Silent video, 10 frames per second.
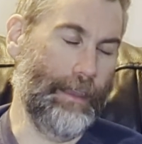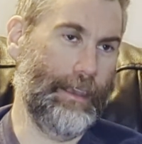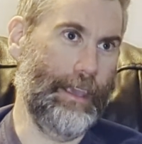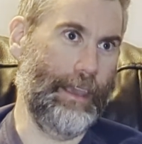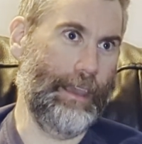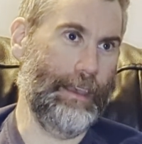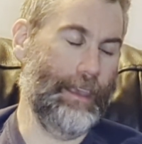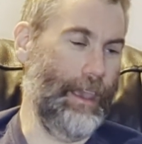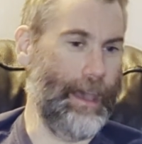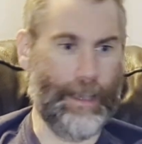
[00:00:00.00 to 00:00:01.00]
He
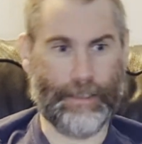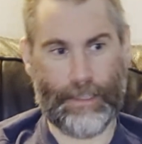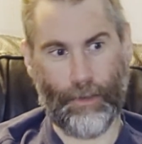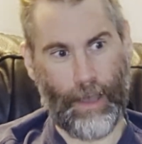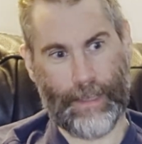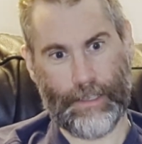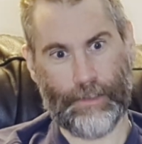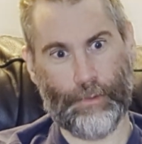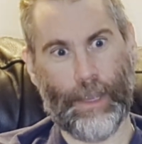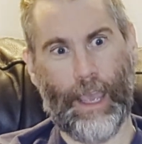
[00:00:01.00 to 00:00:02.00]
still has
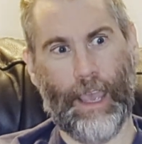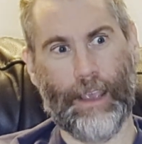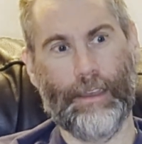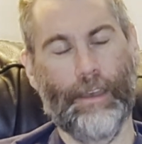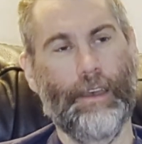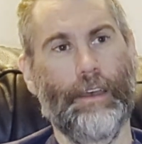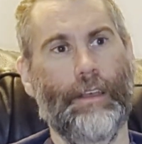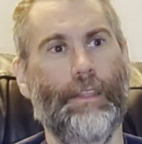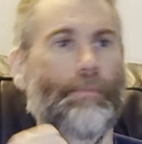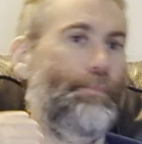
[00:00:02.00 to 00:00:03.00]
his ring,
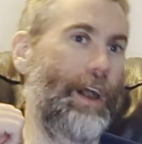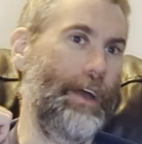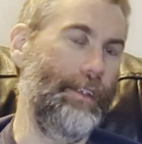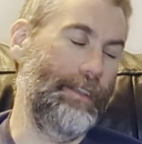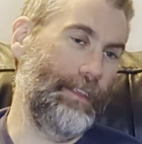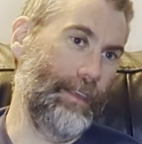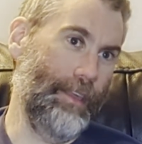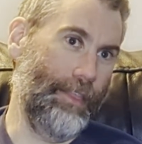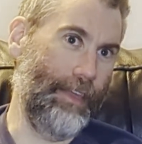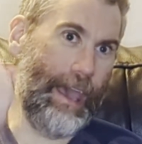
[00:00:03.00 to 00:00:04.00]
but
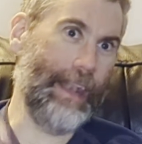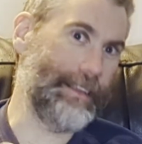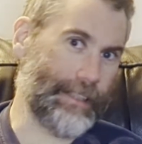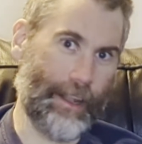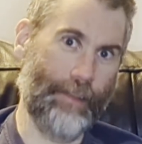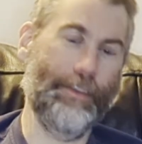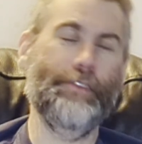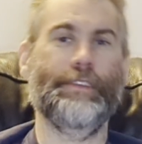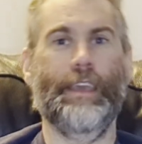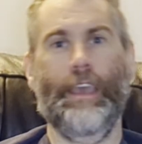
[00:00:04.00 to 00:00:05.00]
then instead of
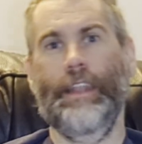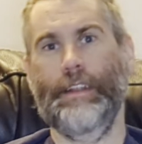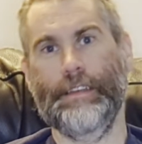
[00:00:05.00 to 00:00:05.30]
using it, he